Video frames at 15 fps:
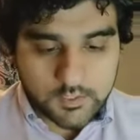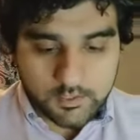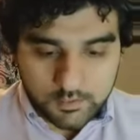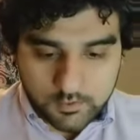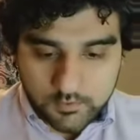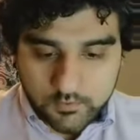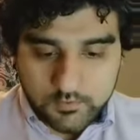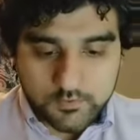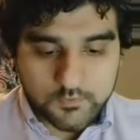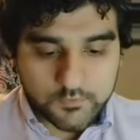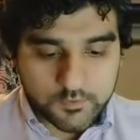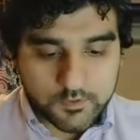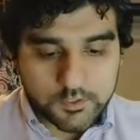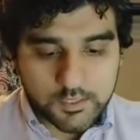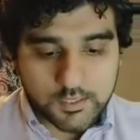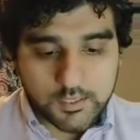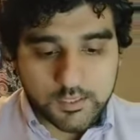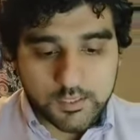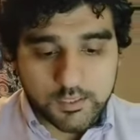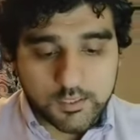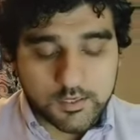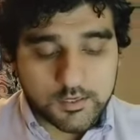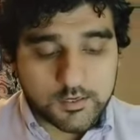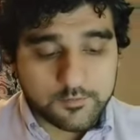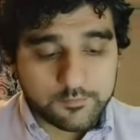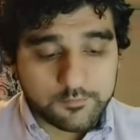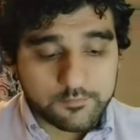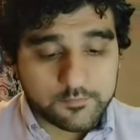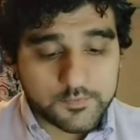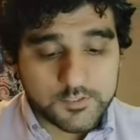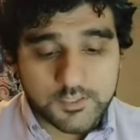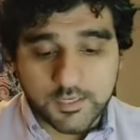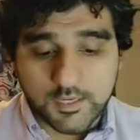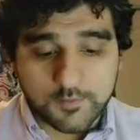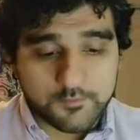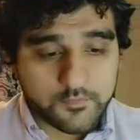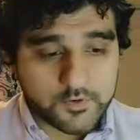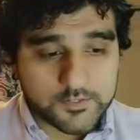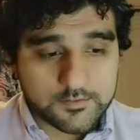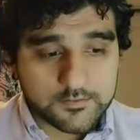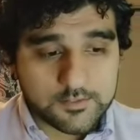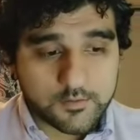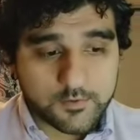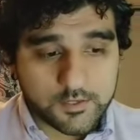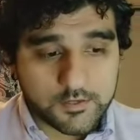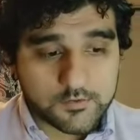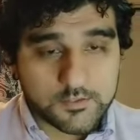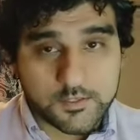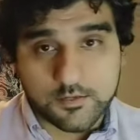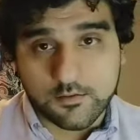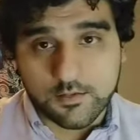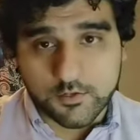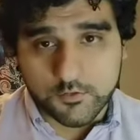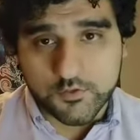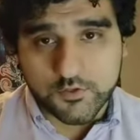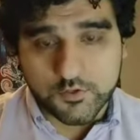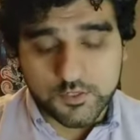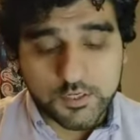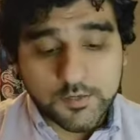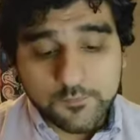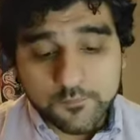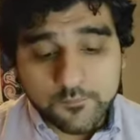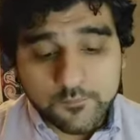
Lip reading: used for the same reasons that we use it in low sugar.